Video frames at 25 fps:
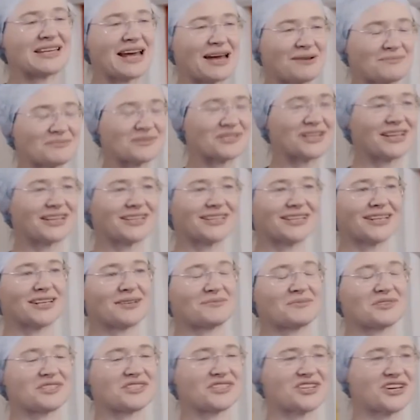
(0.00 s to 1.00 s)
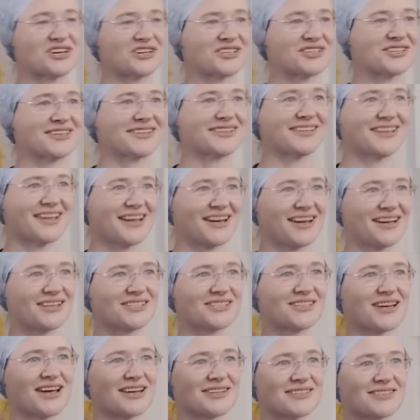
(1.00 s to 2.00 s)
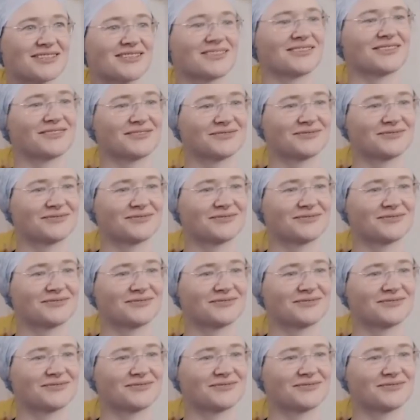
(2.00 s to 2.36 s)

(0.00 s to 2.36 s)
Tamsin, and I'm a surgeon in the NHS.